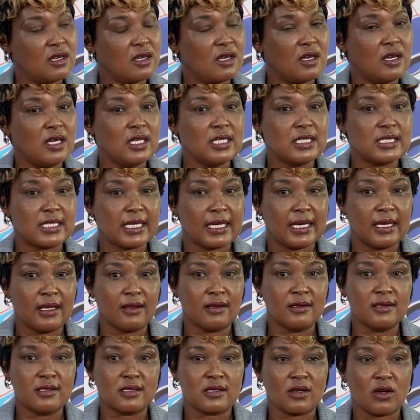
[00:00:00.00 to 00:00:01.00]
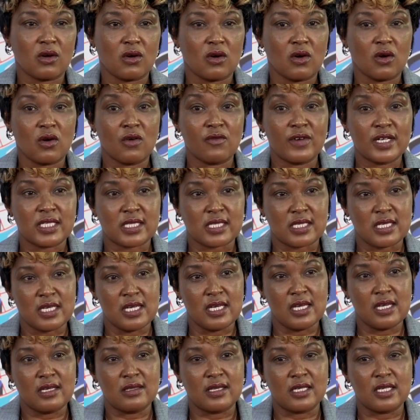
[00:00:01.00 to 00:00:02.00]
entails
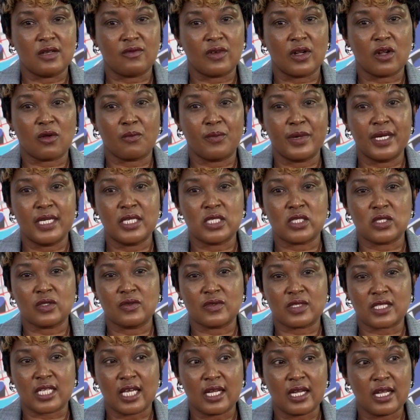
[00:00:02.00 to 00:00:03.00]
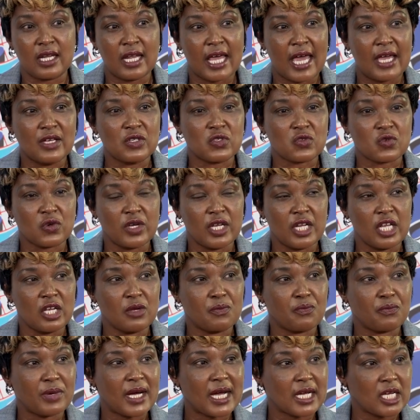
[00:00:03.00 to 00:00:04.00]
overseeing the development of standardized training
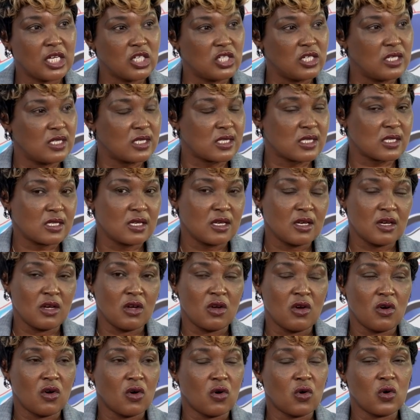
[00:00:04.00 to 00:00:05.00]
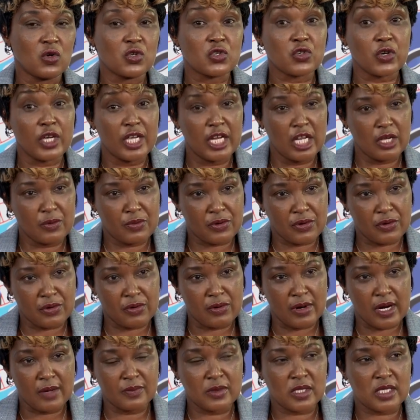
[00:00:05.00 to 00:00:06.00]
packages or training
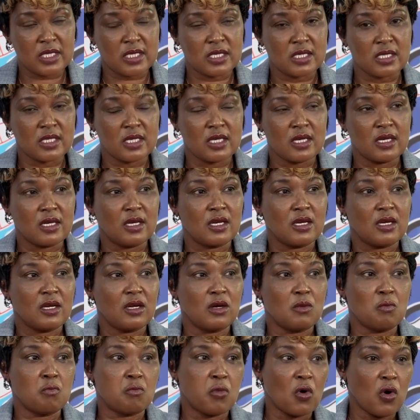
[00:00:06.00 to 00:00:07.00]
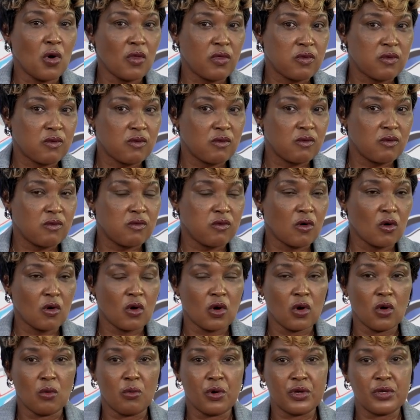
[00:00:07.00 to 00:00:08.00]
programs, both for
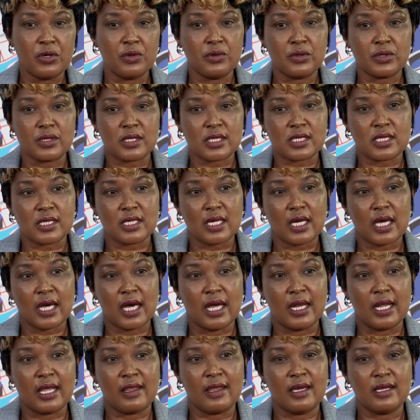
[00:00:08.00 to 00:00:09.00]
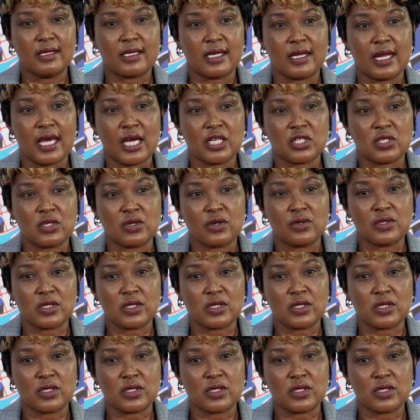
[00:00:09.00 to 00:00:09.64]
global use under the International